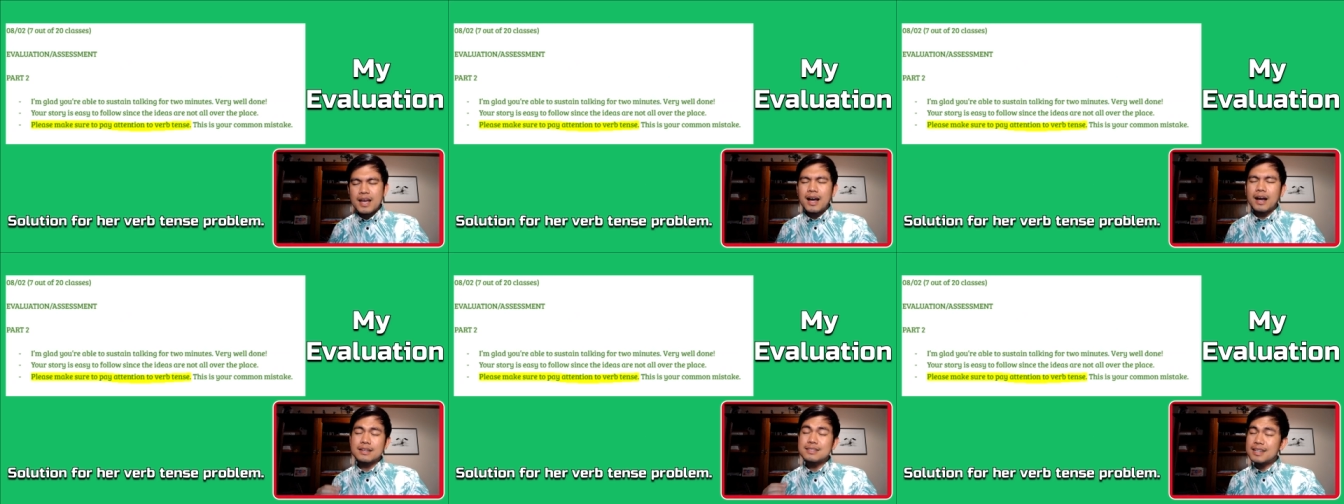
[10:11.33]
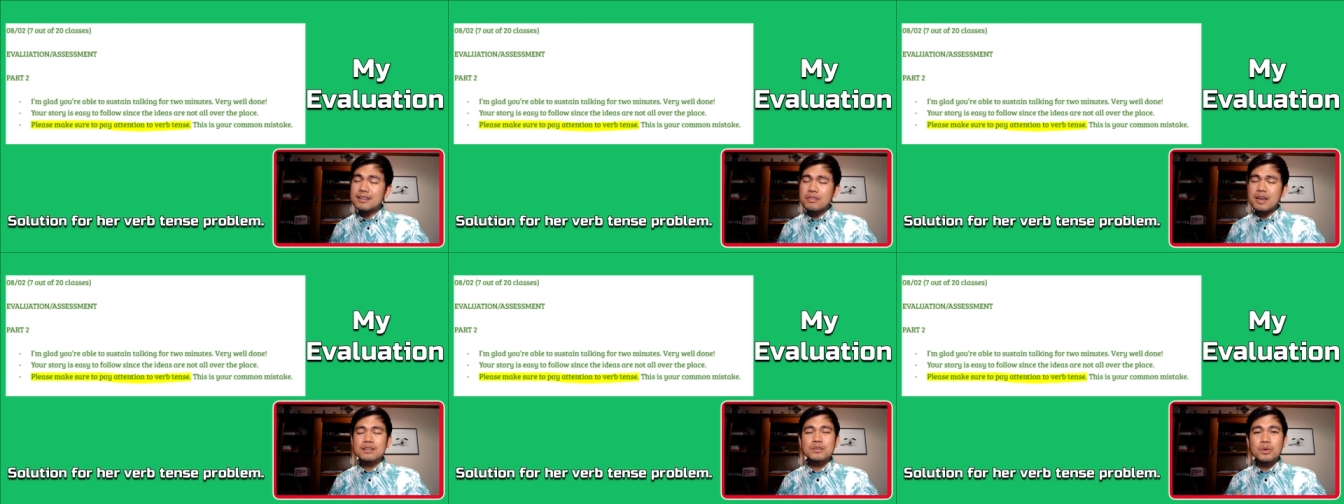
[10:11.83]
I did
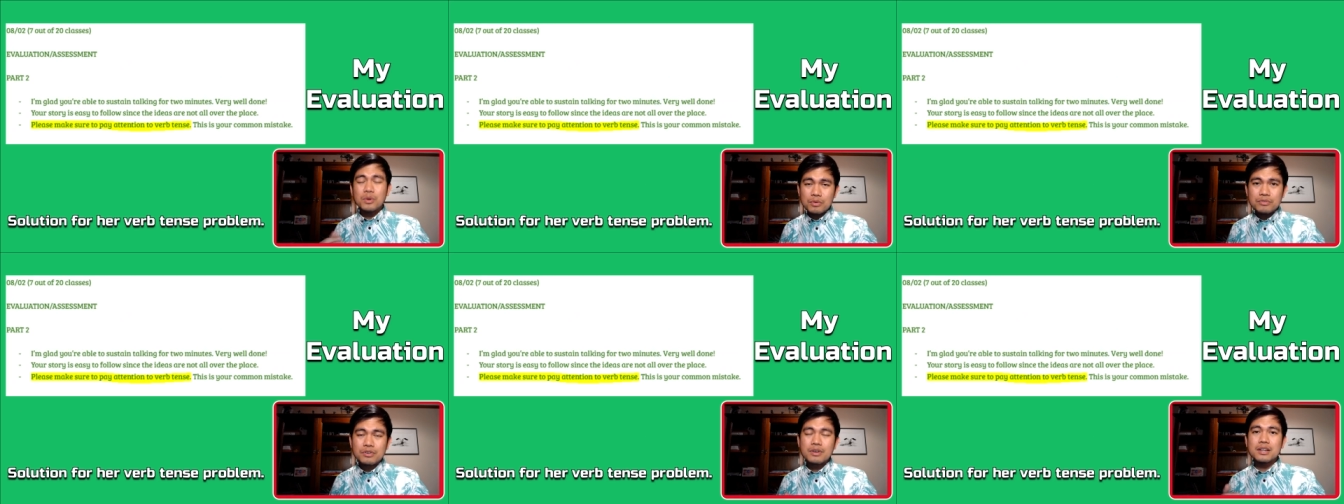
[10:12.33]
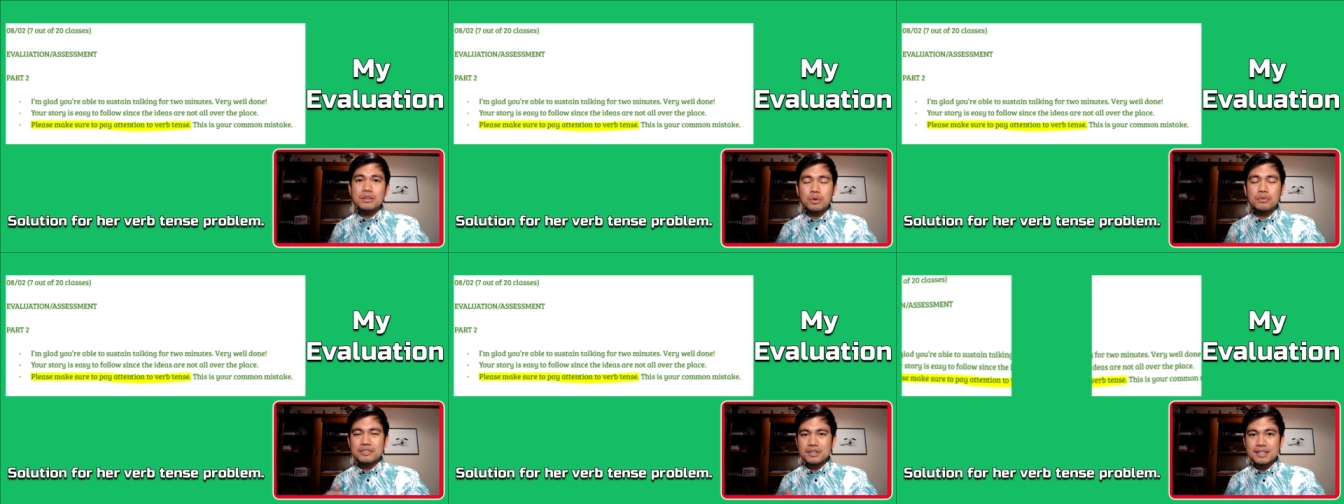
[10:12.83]
that over and
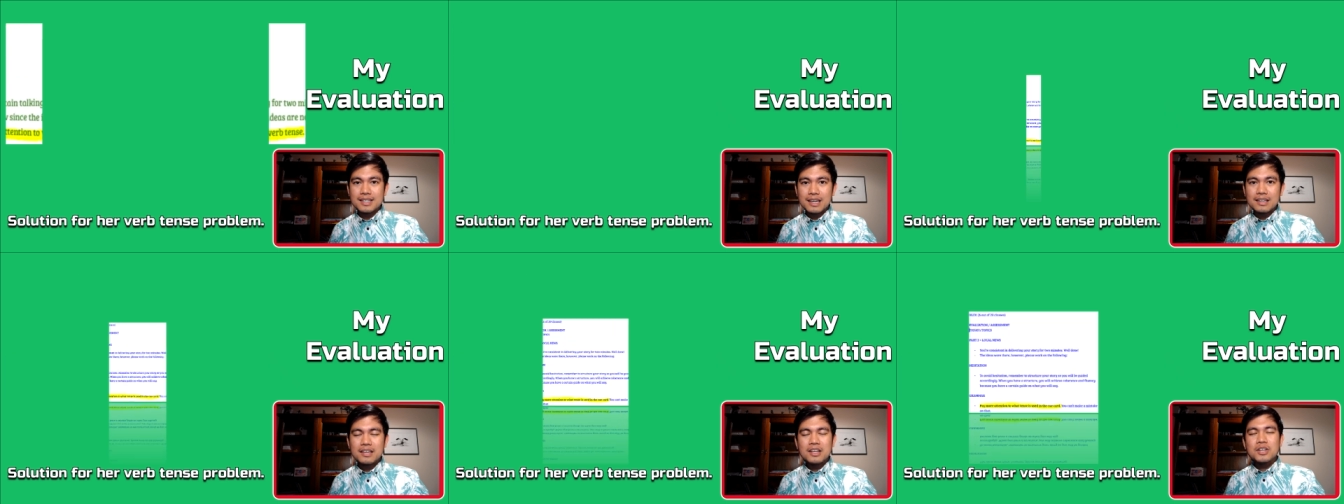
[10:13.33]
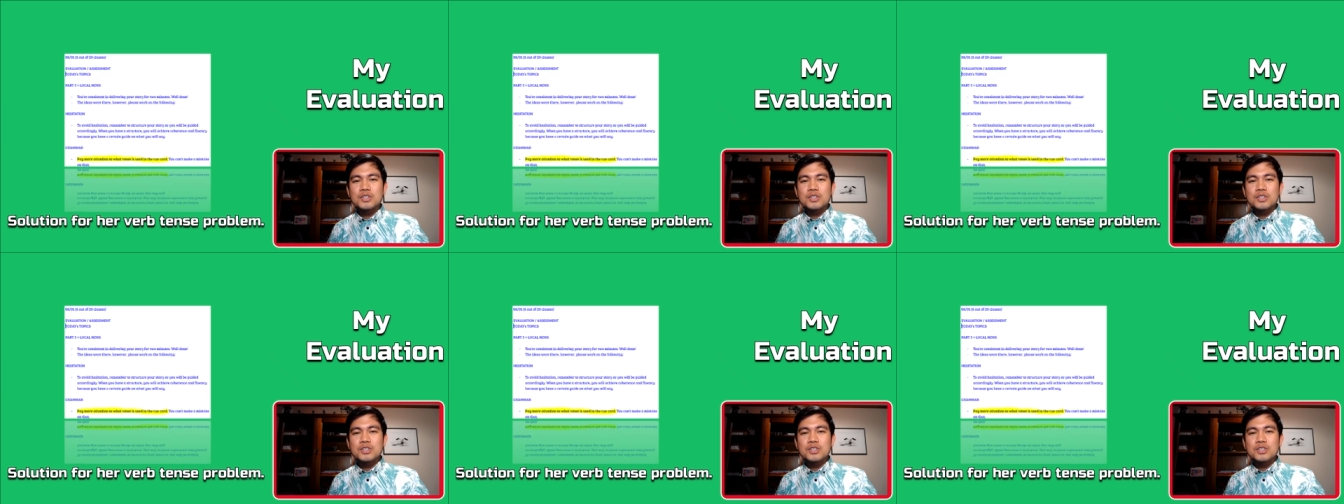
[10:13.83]
over again